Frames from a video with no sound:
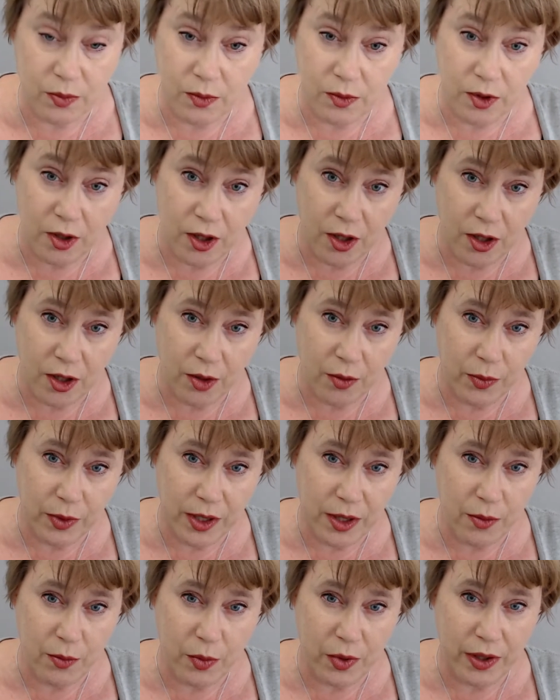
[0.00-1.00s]
when
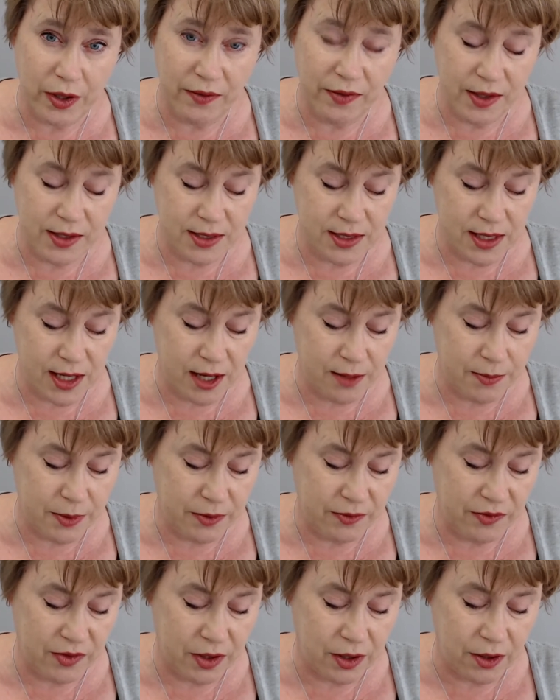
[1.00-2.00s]
I'm wearing this type of
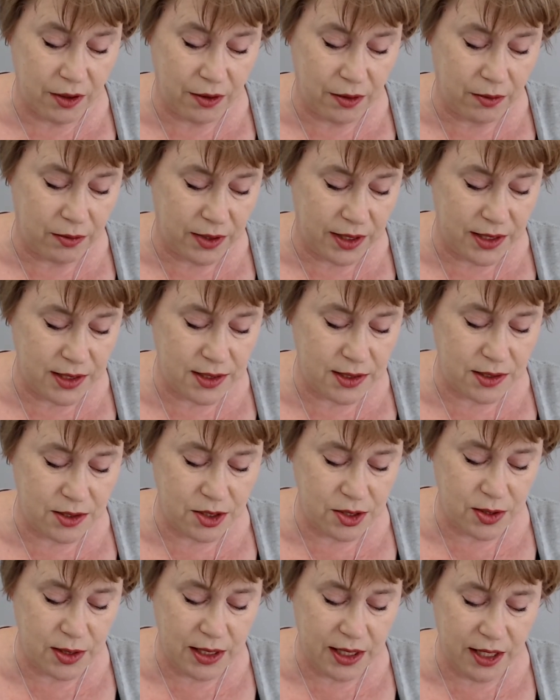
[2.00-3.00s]
cowl is
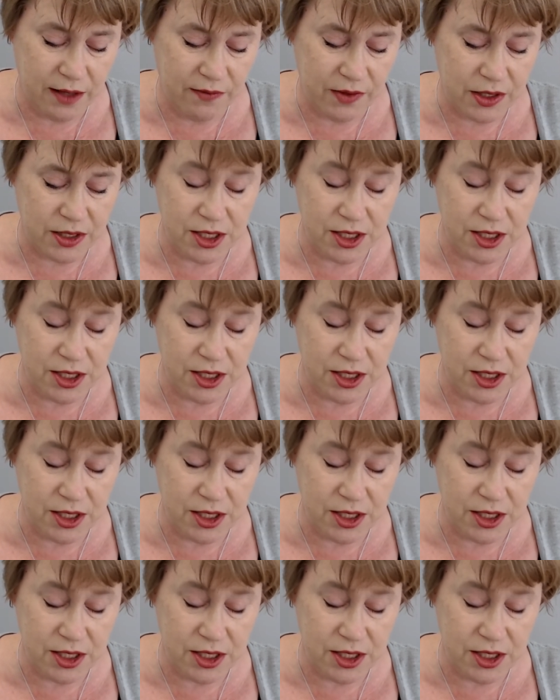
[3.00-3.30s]
to leave a